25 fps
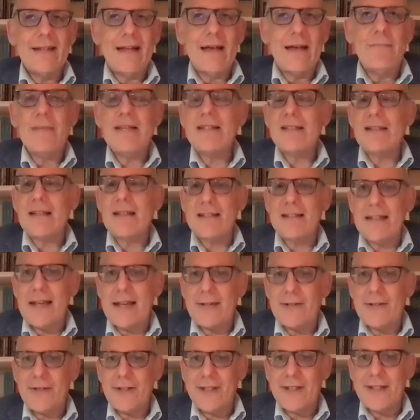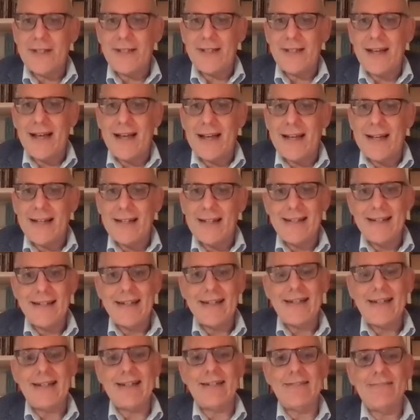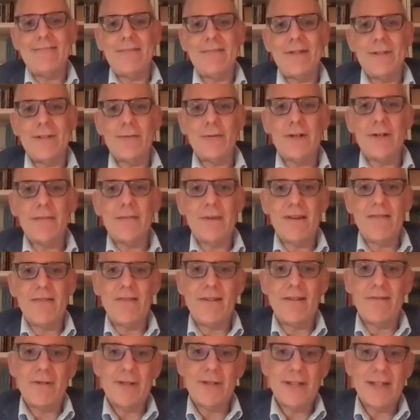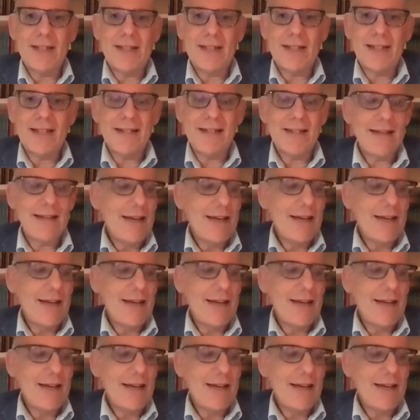miss Los Angeles a lot. It's one of my favorite cities.